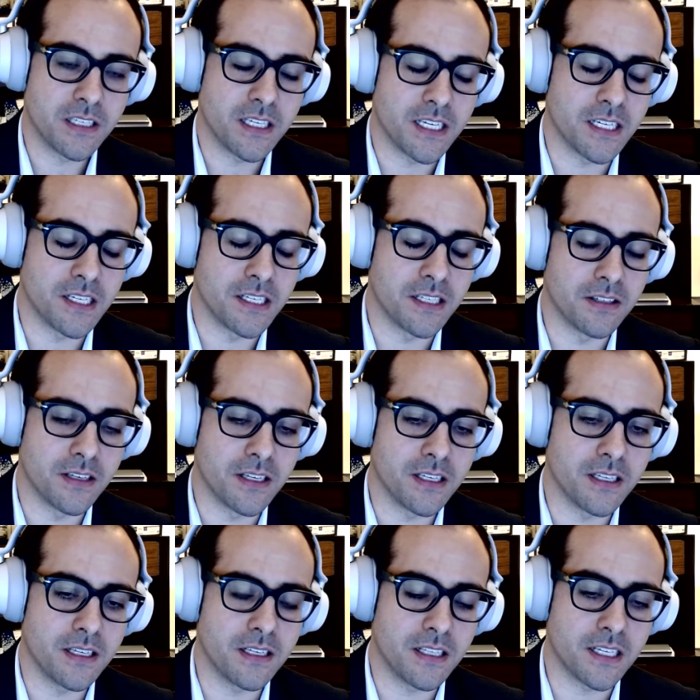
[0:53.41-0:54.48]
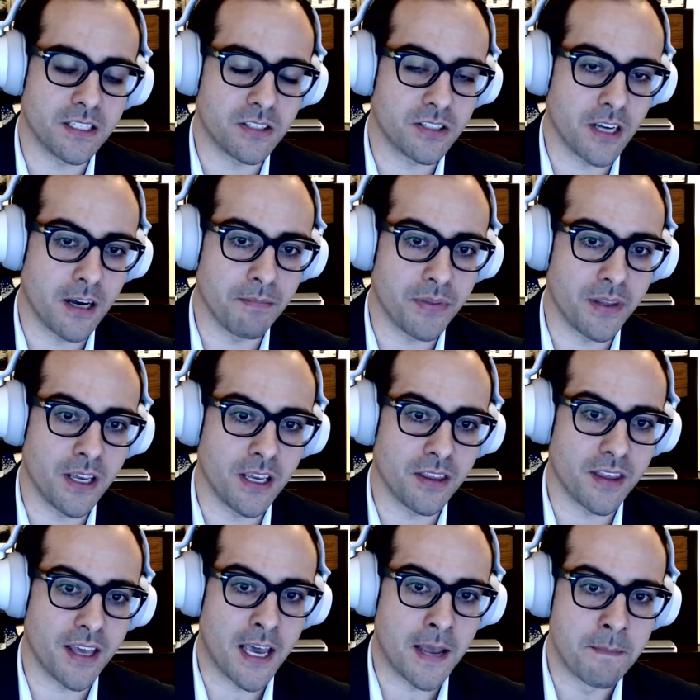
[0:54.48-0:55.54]
And that's
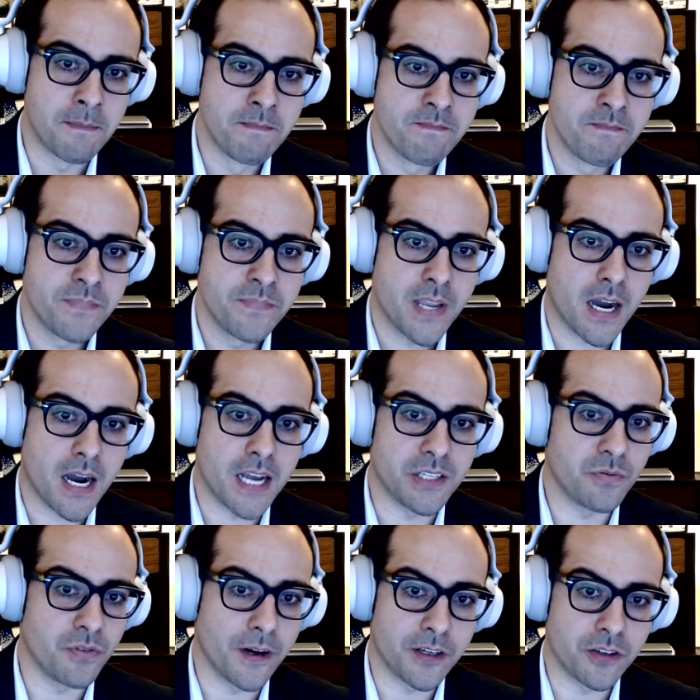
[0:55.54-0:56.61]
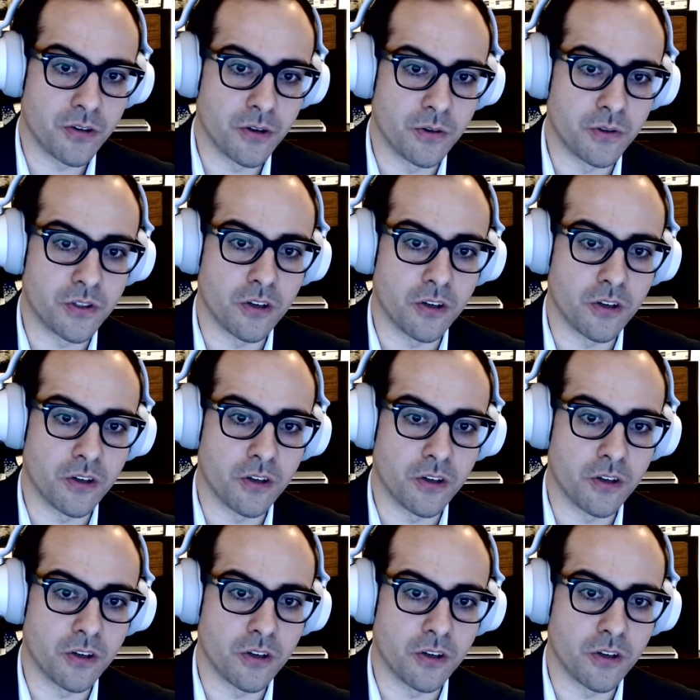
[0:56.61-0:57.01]
something that is very true.